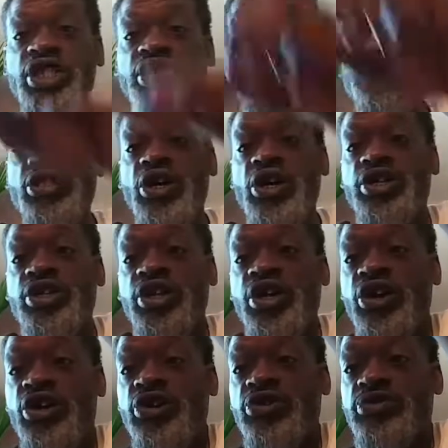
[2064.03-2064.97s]
y'all starting
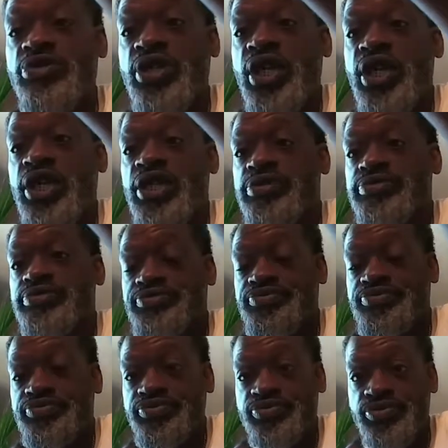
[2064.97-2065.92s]
y'all whole thing.
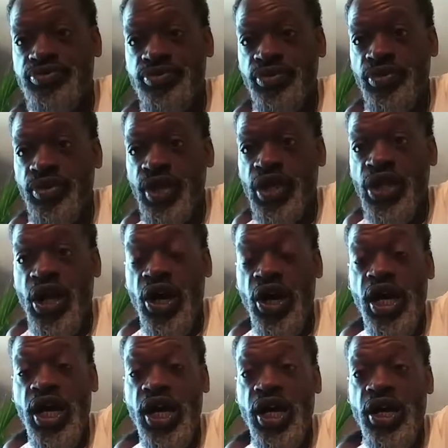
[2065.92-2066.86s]

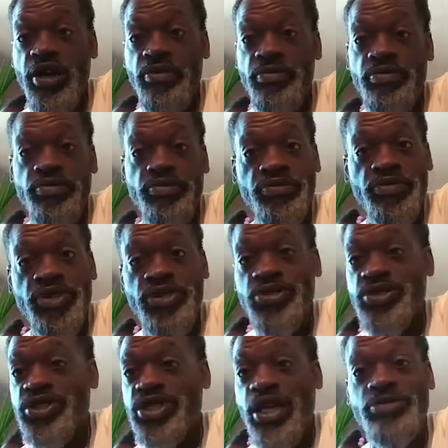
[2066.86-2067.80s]
Y'all, um,
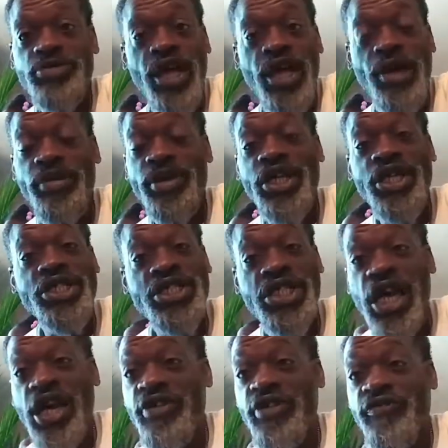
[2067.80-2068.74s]
go stop. I'm
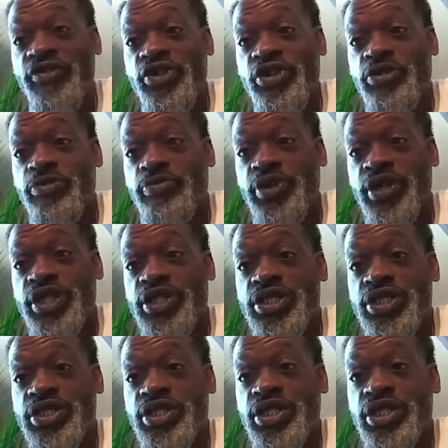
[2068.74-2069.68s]
excited for you.
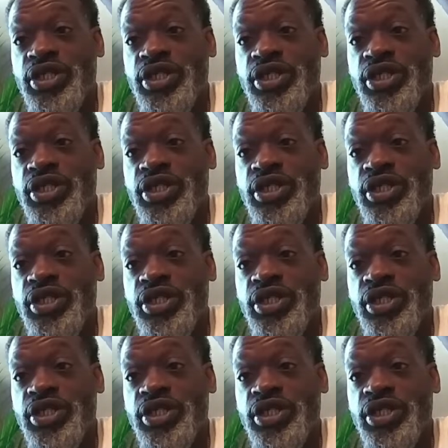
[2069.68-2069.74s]
Peace.